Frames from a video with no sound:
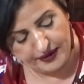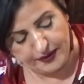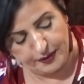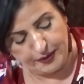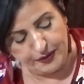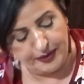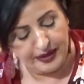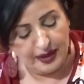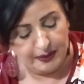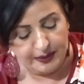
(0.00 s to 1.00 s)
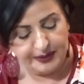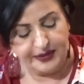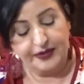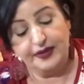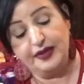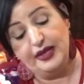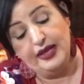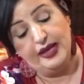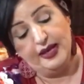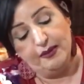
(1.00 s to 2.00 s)
It's supposed to be a couple pieces.
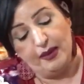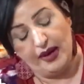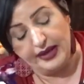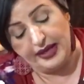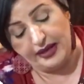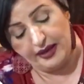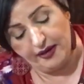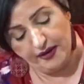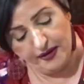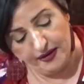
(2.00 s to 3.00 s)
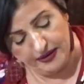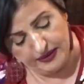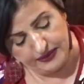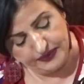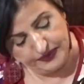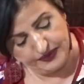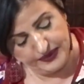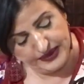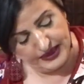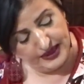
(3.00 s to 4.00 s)
Pocket here.
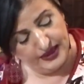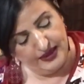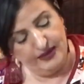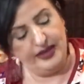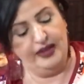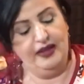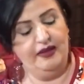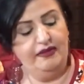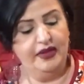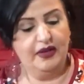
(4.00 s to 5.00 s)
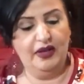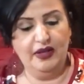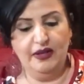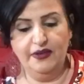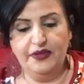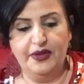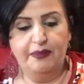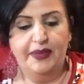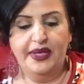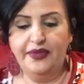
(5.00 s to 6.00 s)
Love it. I love the colors, the
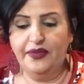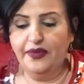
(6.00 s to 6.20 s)
mint.